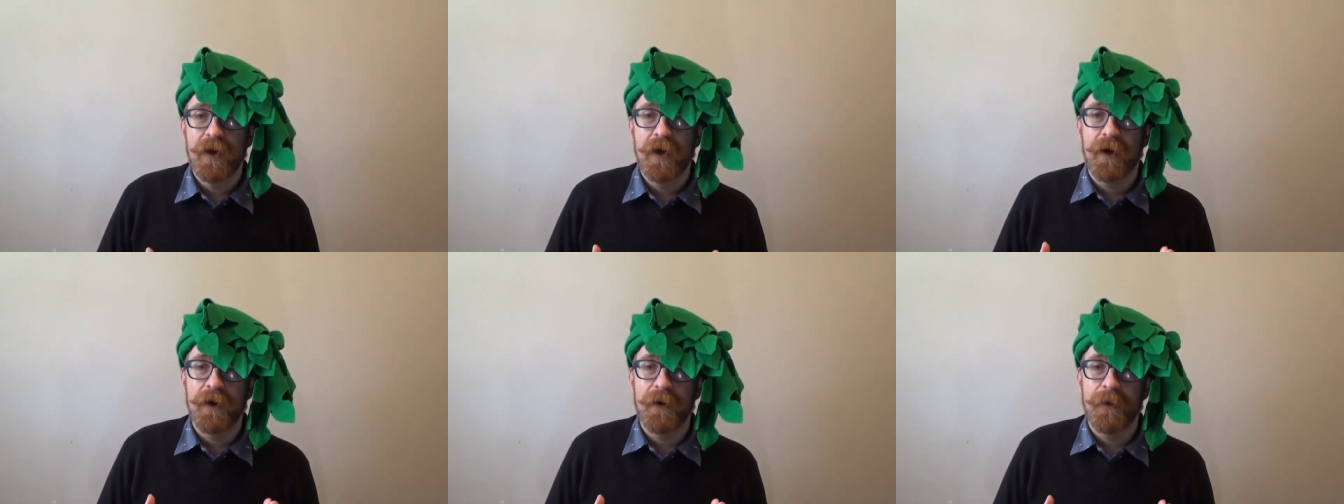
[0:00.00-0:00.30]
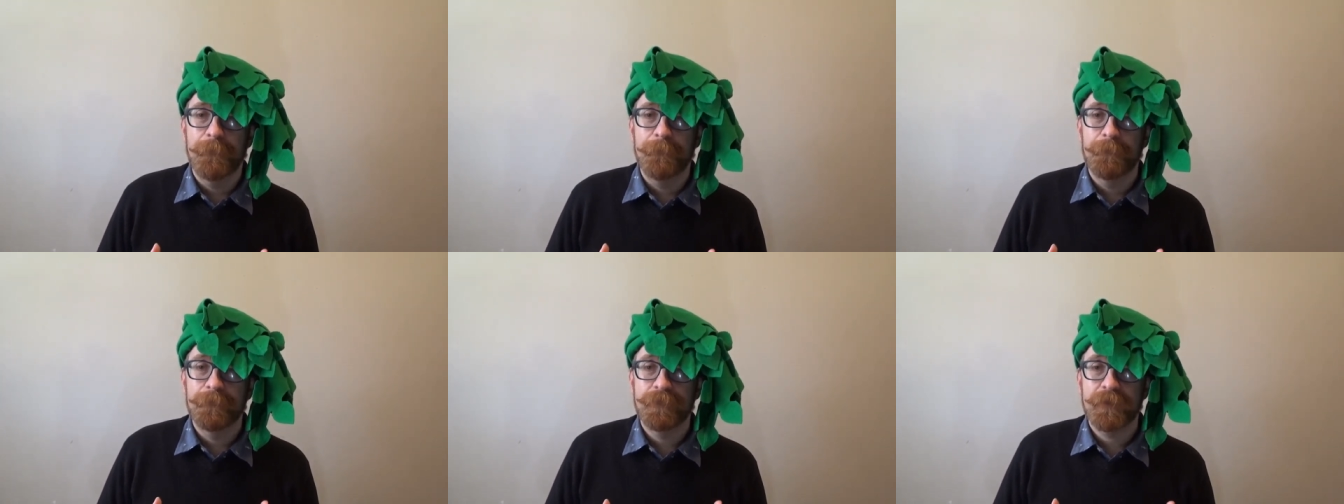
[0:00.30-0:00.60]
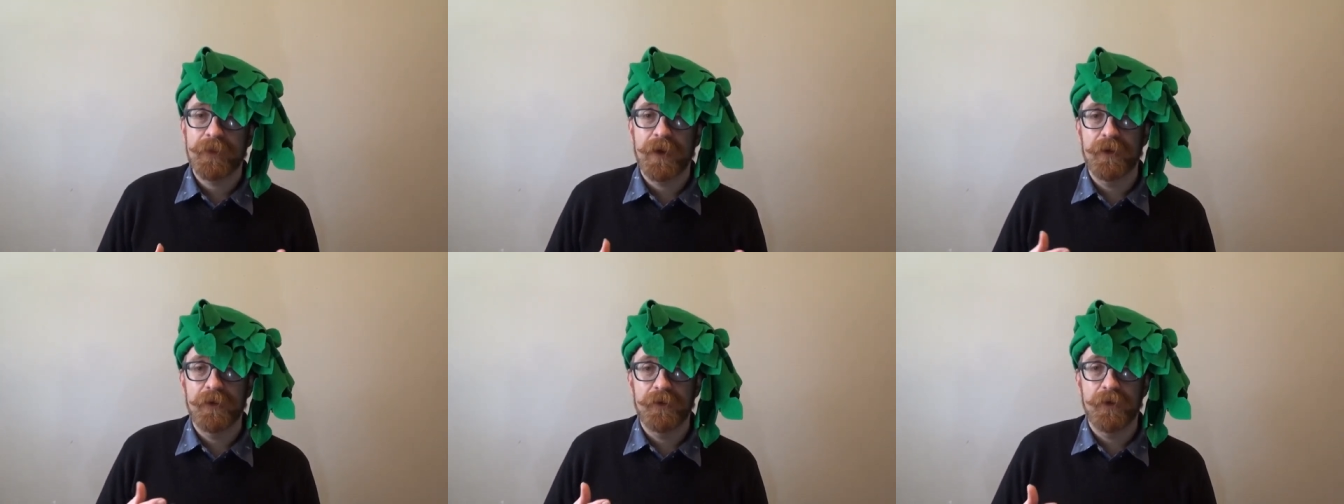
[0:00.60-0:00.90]
Um,
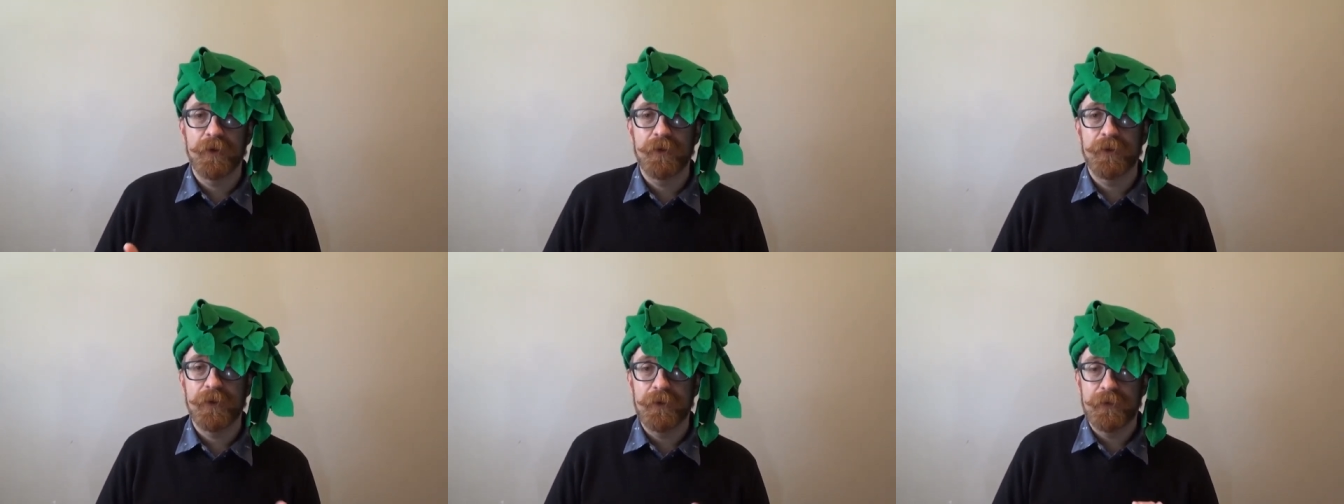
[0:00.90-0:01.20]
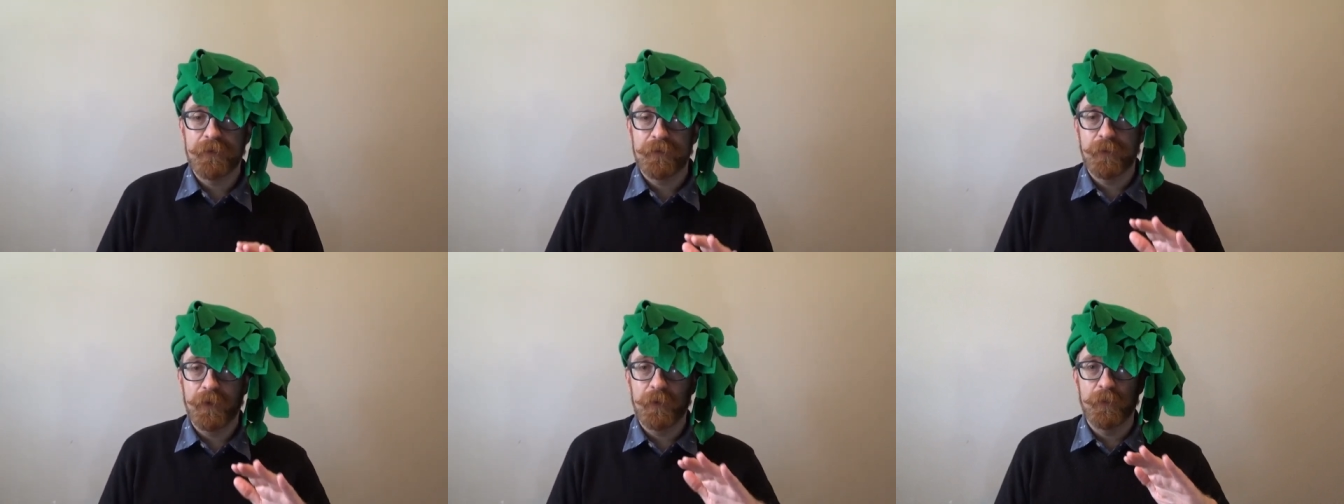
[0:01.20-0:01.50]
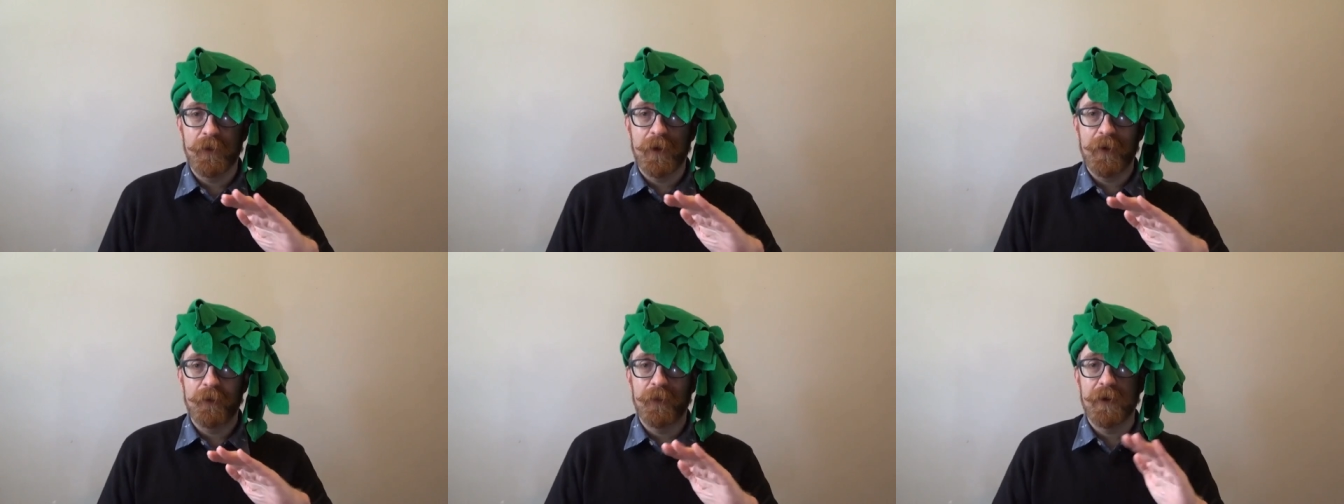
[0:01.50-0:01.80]
I know there was
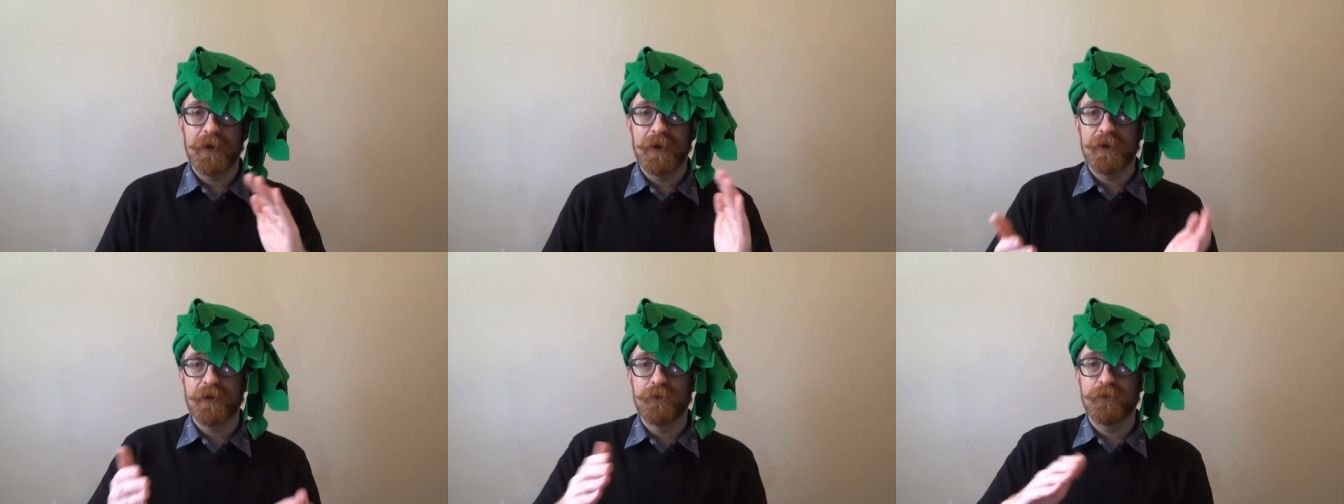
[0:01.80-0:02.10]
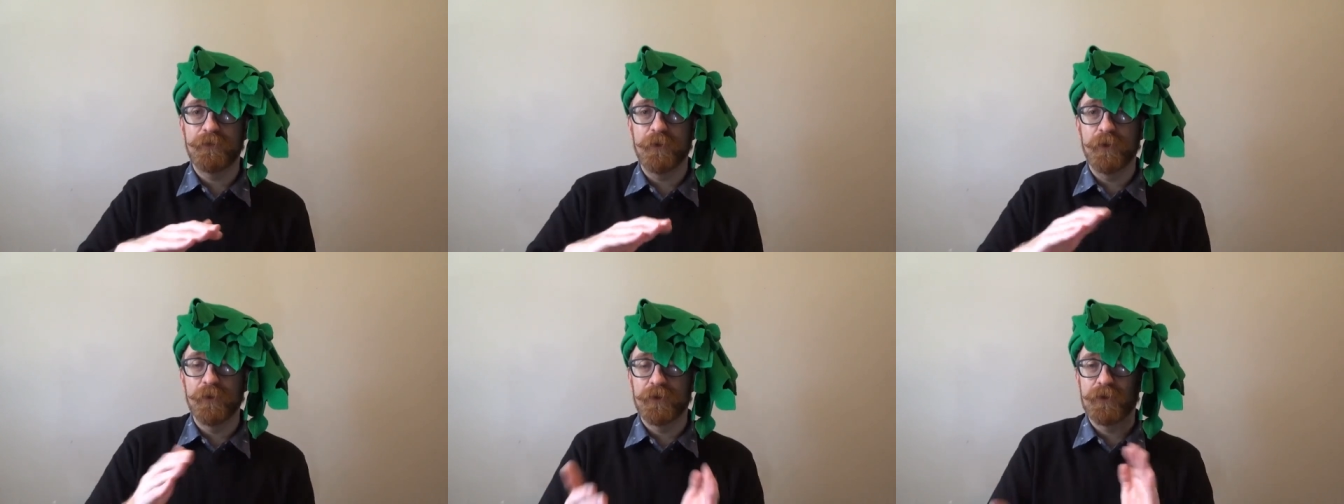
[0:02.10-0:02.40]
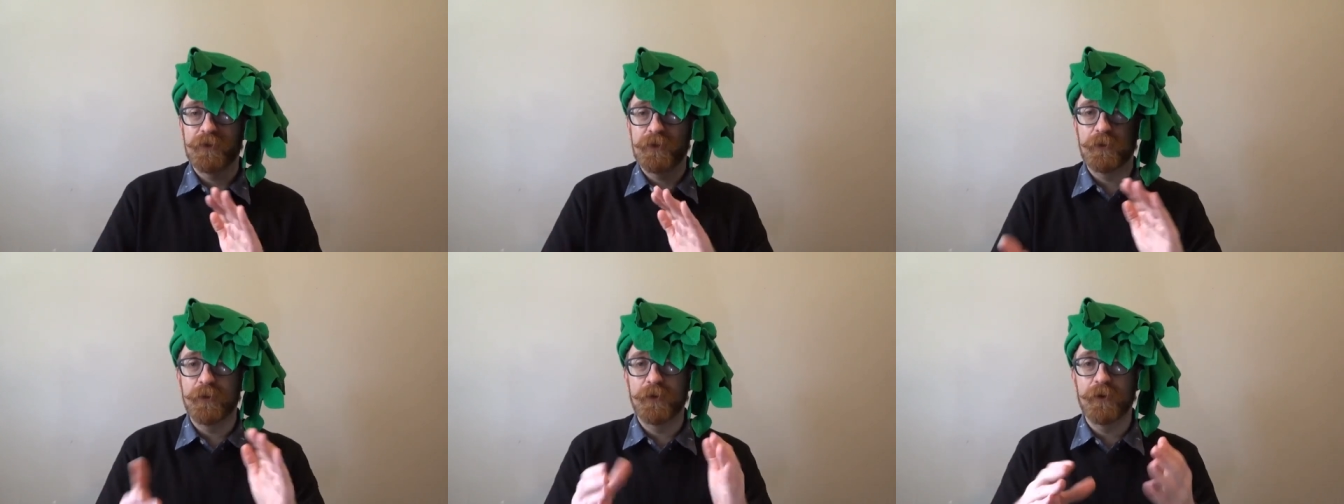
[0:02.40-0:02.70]
one way where you
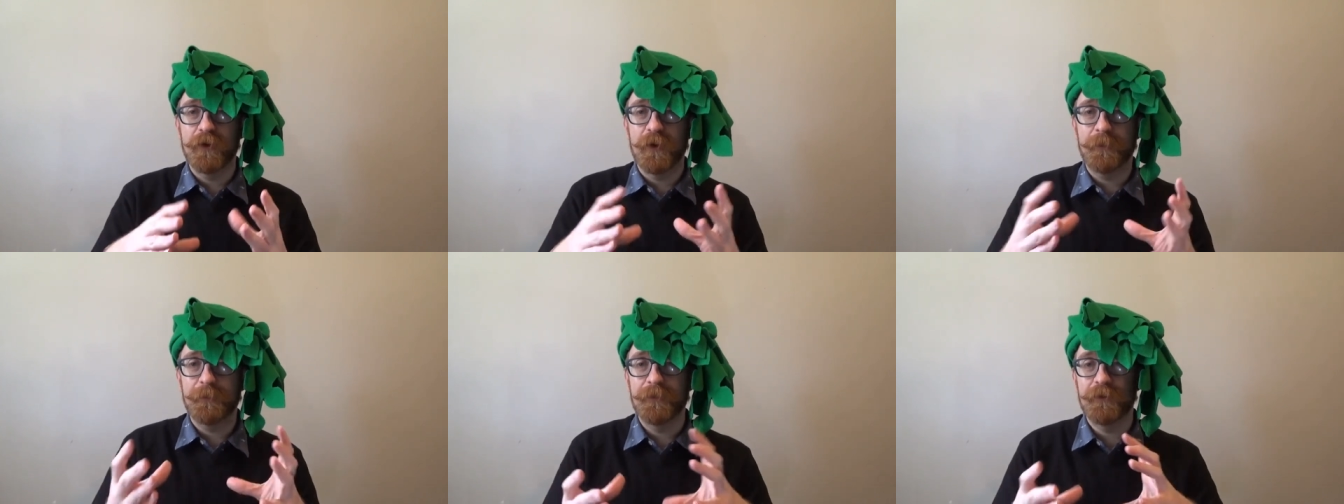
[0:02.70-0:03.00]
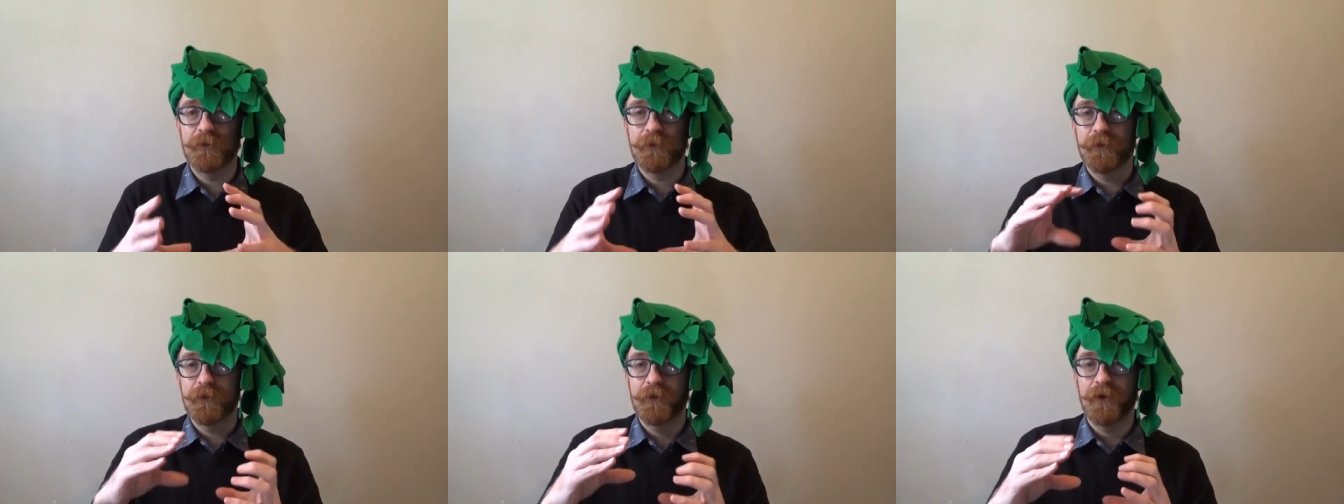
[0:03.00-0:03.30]
folded your hood up into a